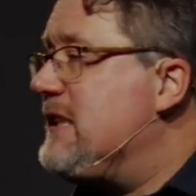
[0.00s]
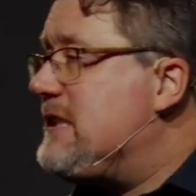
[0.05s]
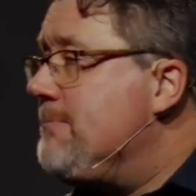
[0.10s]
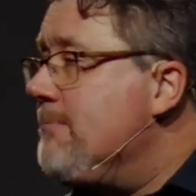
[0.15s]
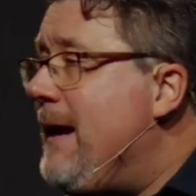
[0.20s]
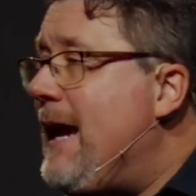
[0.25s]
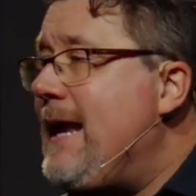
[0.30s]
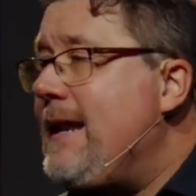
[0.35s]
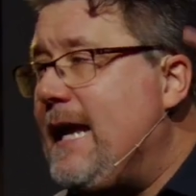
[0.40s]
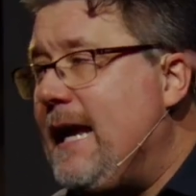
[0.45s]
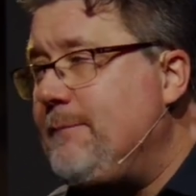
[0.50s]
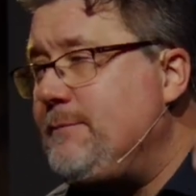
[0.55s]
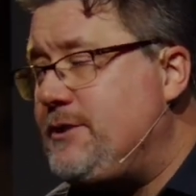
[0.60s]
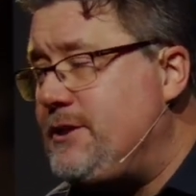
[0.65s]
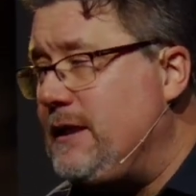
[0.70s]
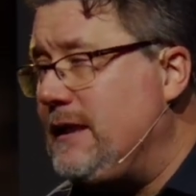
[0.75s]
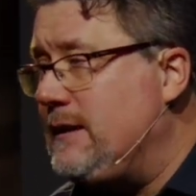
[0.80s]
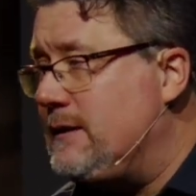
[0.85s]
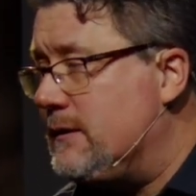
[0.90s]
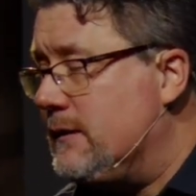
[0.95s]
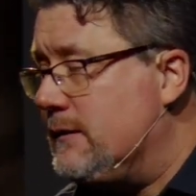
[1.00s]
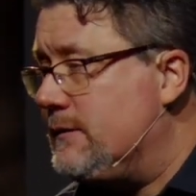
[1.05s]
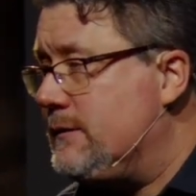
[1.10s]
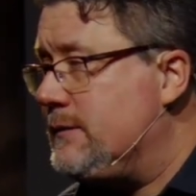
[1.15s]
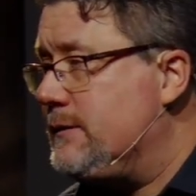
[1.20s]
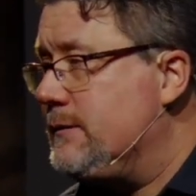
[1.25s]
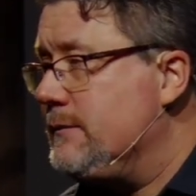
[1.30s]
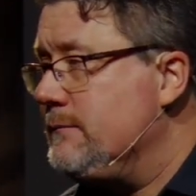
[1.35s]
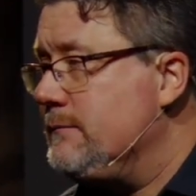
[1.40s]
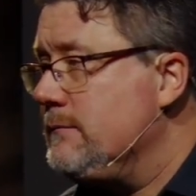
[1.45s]
this man named
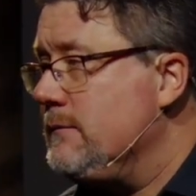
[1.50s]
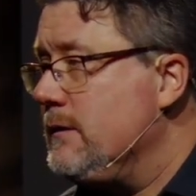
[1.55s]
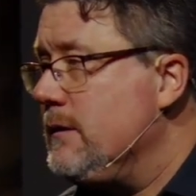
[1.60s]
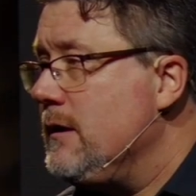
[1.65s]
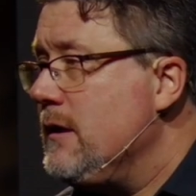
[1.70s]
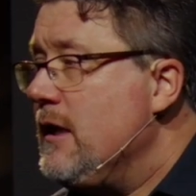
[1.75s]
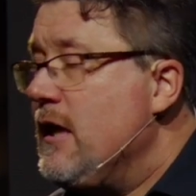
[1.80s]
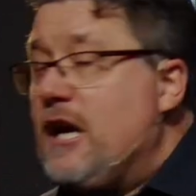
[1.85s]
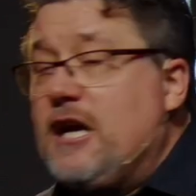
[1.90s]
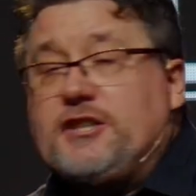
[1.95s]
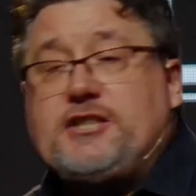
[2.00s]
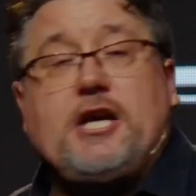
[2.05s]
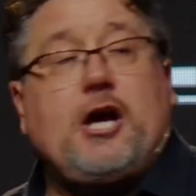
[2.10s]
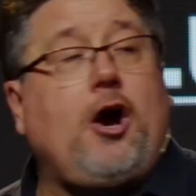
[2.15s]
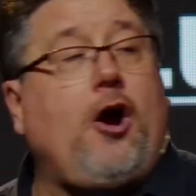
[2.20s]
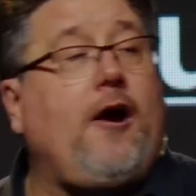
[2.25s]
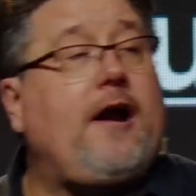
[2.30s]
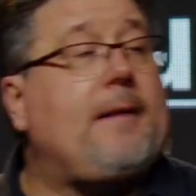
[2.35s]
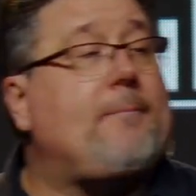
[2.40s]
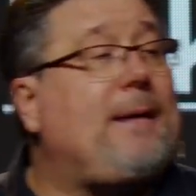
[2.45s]
Jesus. She heard